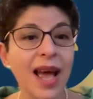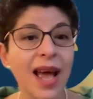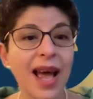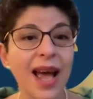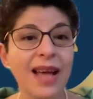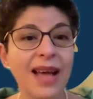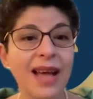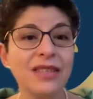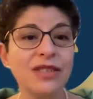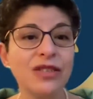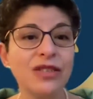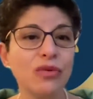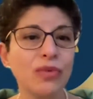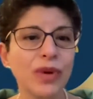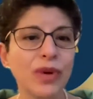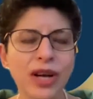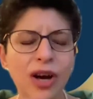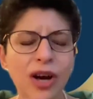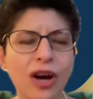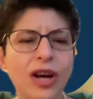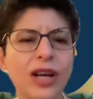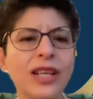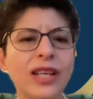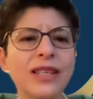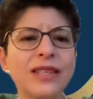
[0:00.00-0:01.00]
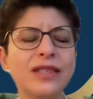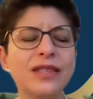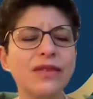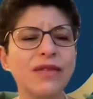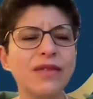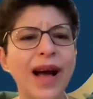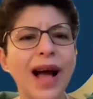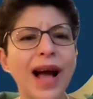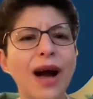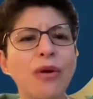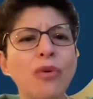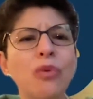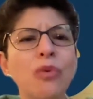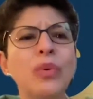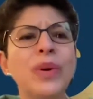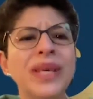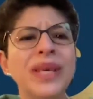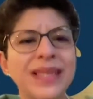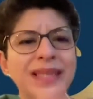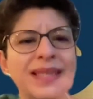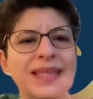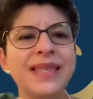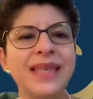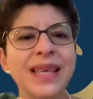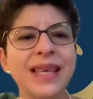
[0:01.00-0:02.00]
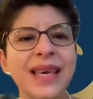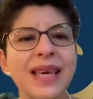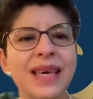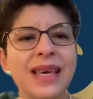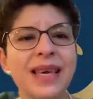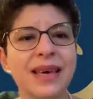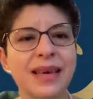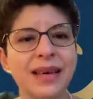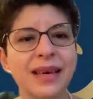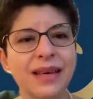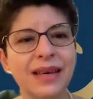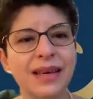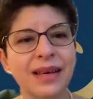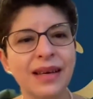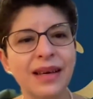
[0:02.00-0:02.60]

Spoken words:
And regardless of how we see